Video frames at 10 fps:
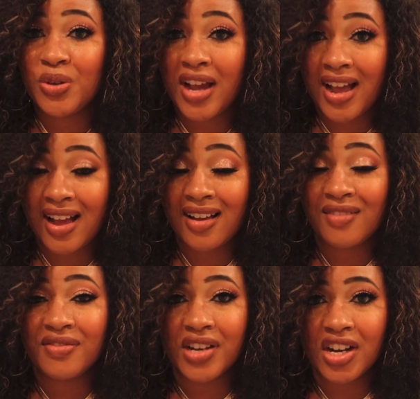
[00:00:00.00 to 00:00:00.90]

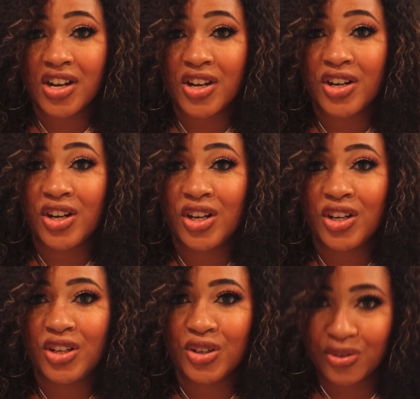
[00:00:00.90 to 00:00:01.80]
have on
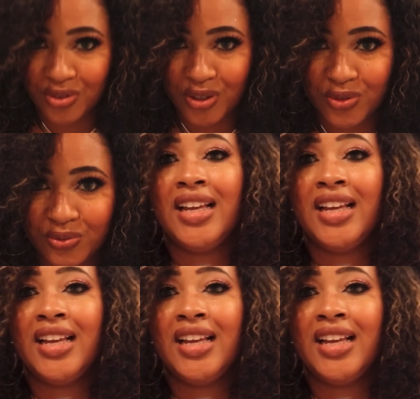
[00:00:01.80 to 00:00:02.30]
your phone.